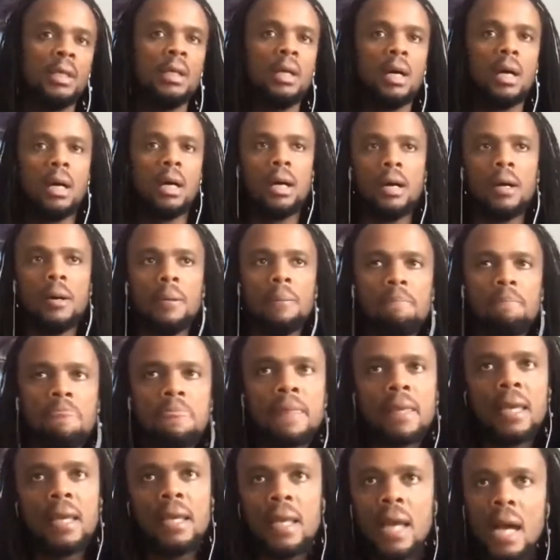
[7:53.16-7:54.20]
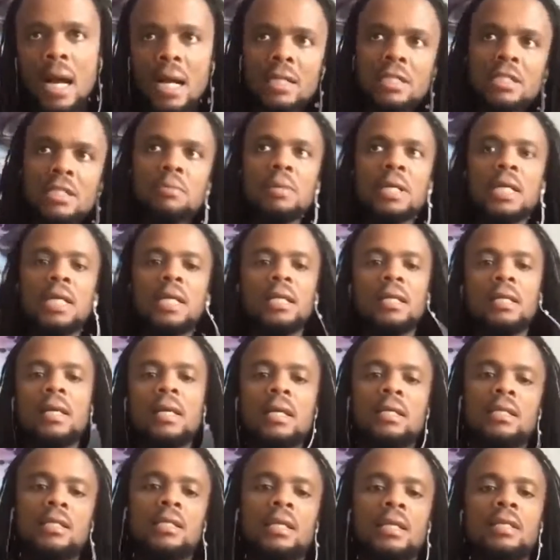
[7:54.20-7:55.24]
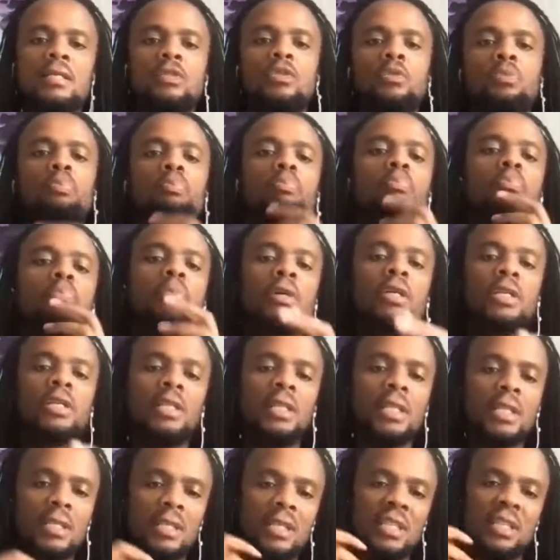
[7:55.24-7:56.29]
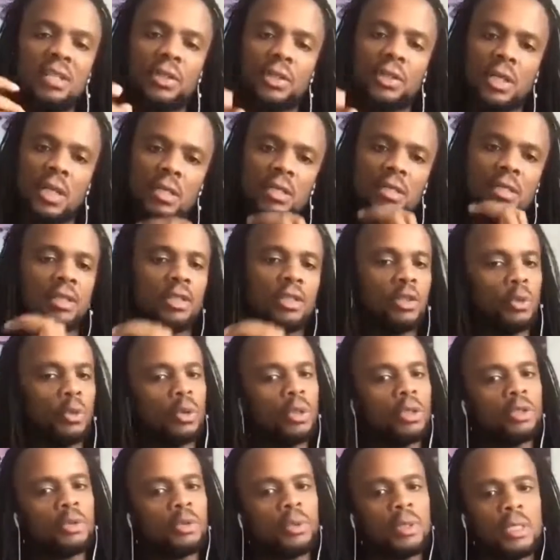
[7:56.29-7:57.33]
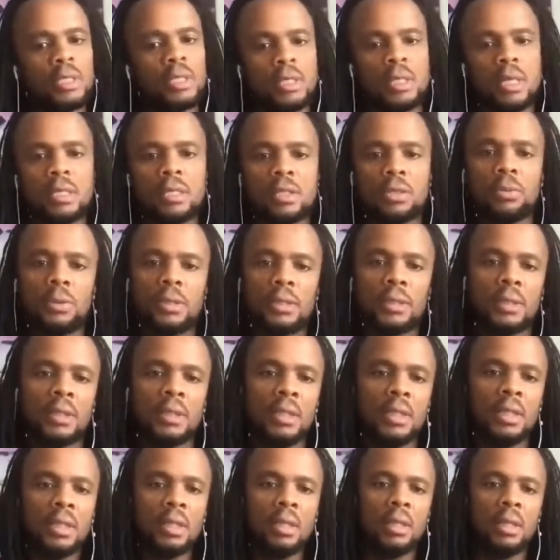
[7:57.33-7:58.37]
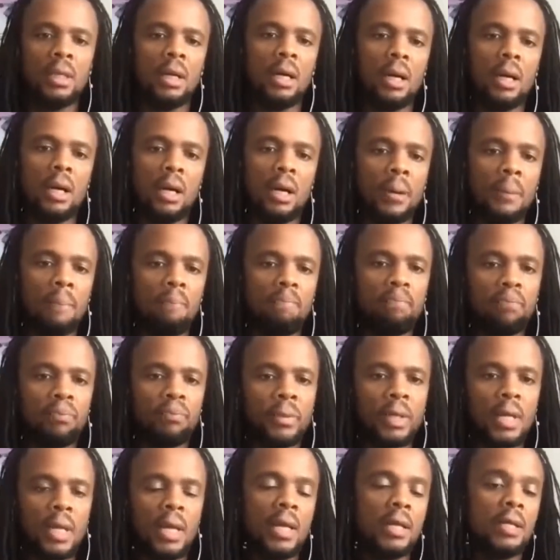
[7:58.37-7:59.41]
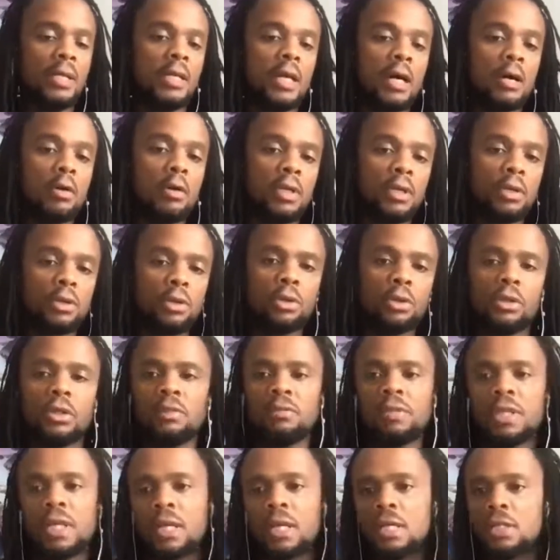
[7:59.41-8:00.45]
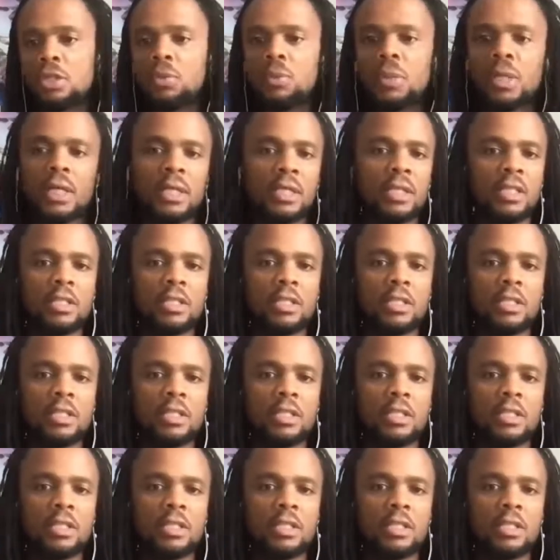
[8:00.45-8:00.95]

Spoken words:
And ultimately that starts to create the trust that you want with this customer. And down the road, if the customer gets a